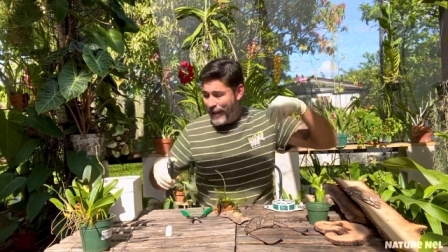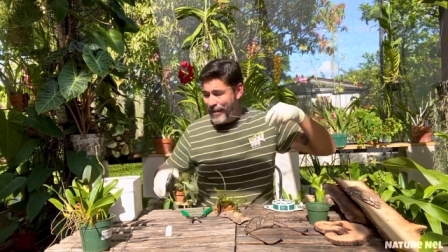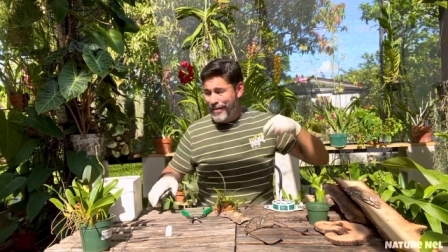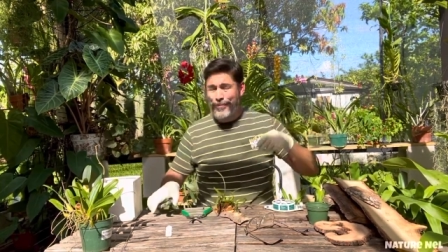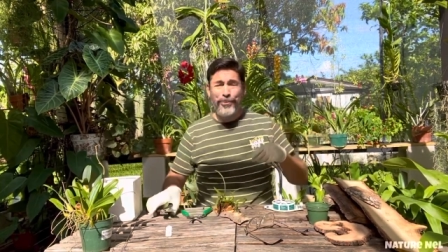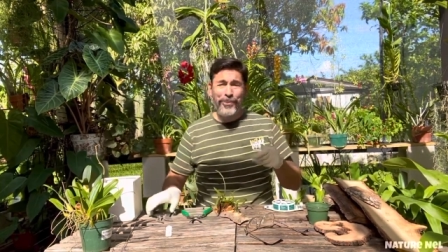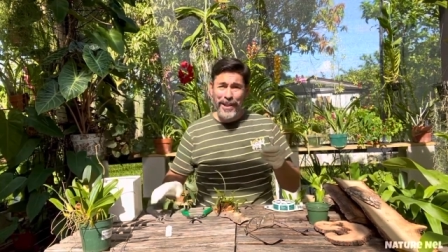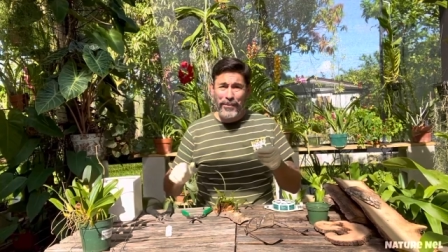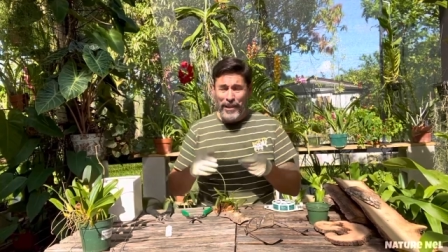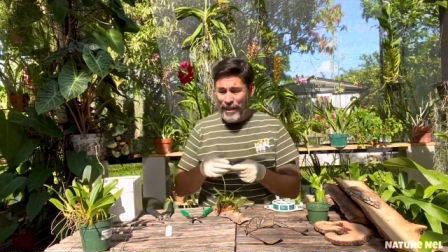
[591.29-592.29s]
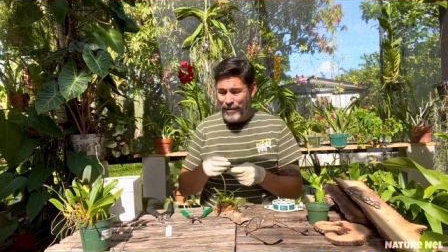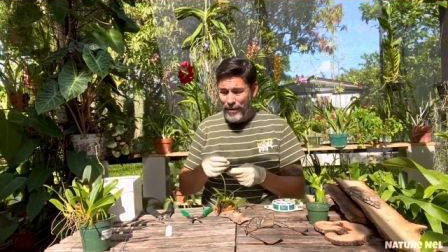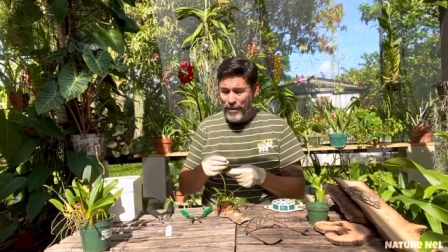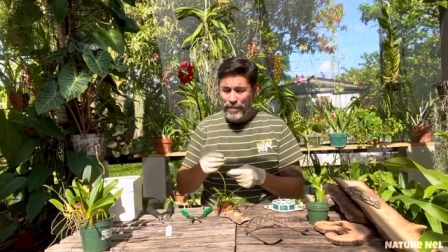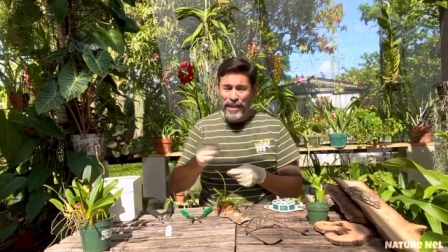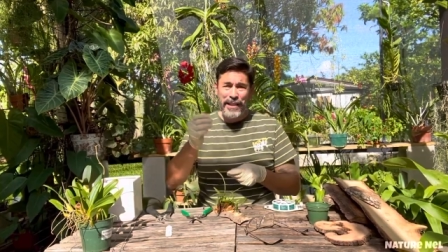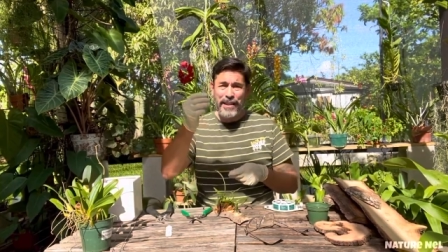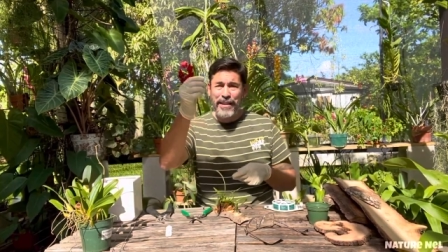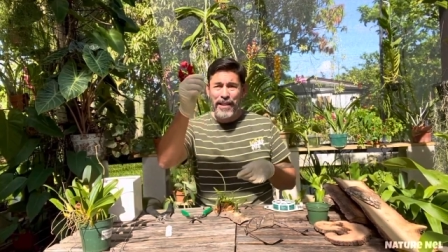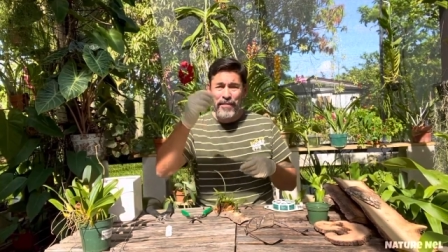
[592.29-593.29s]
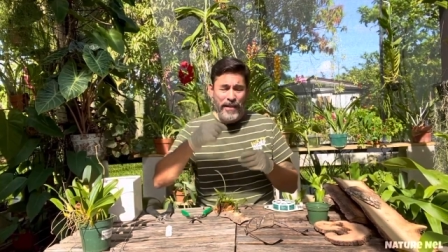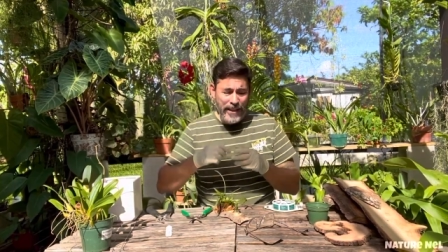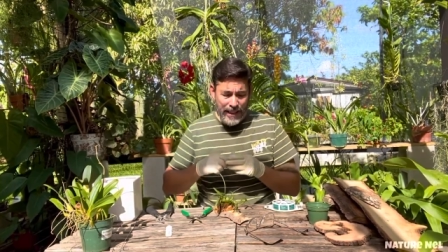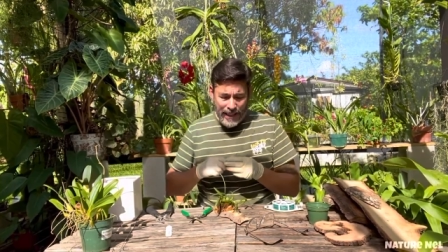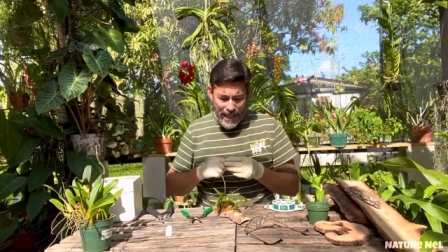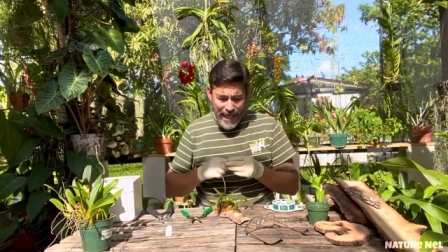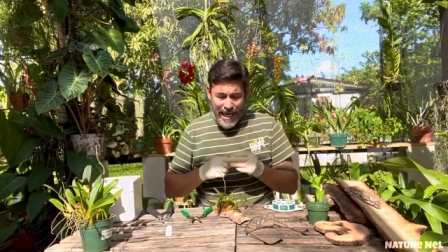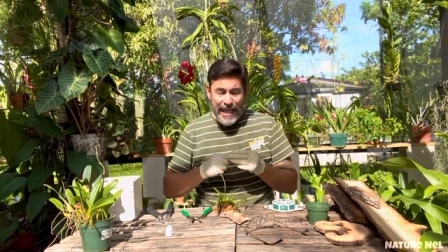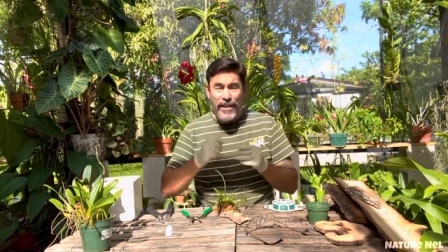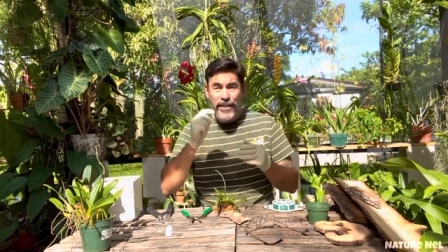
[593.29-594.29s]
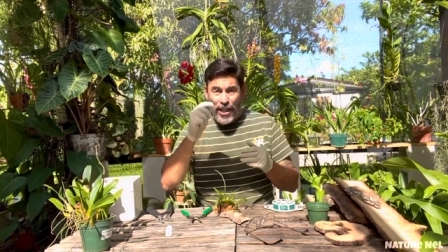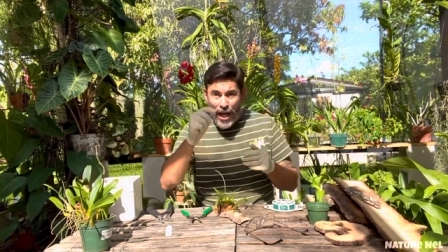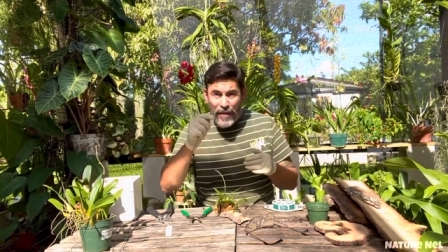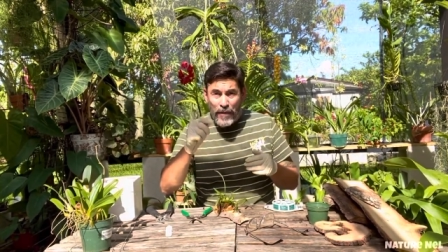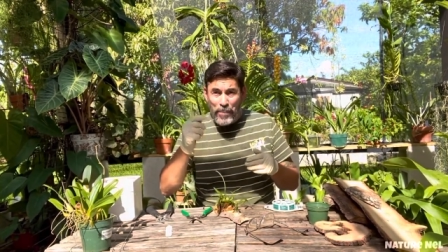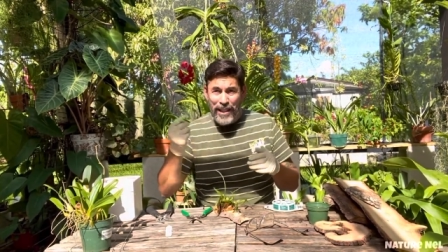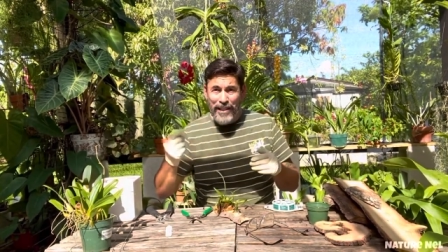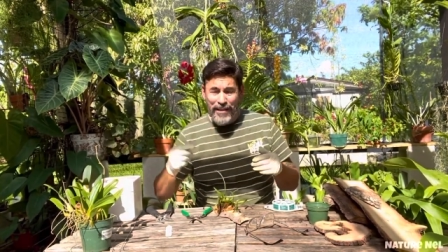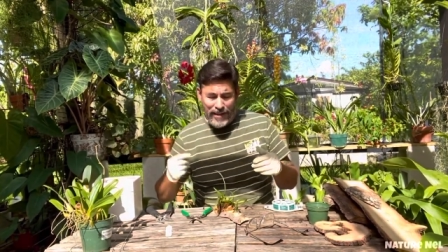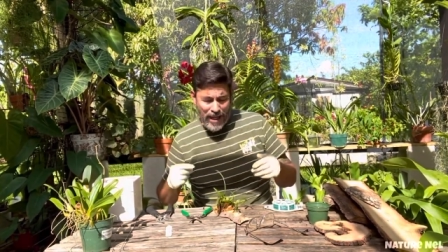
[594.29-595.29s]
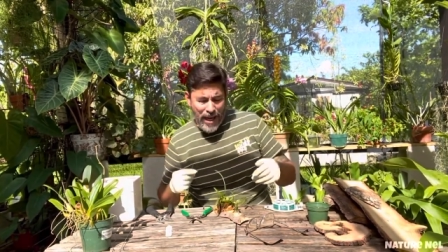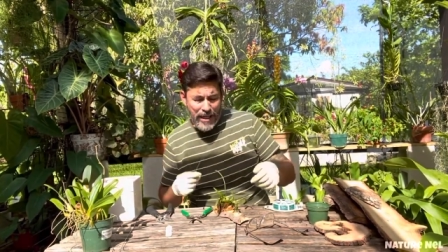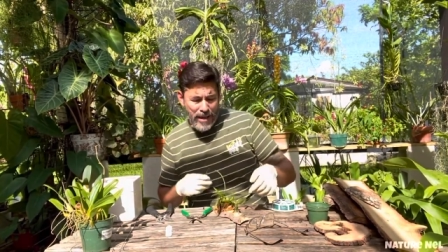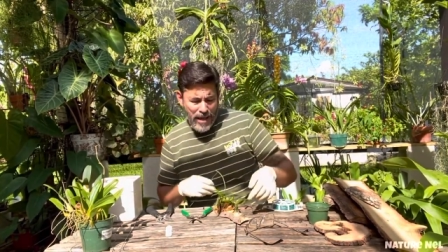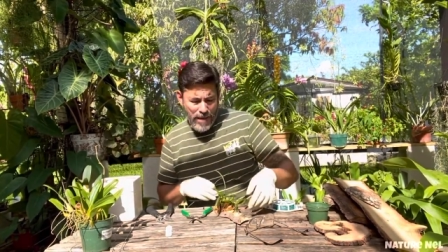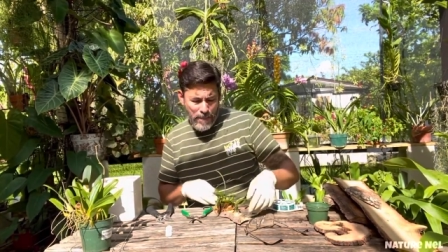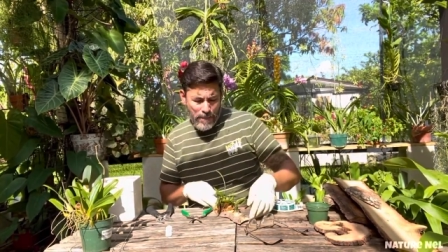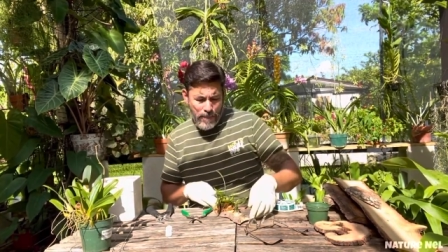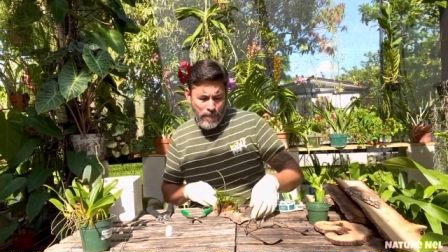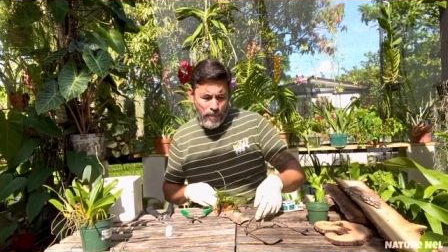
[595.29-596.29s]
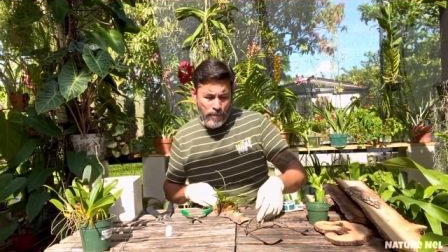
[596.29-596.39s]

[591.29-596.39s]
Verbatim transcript: It's really, really because this stuff isn't it's tough, but it's not um,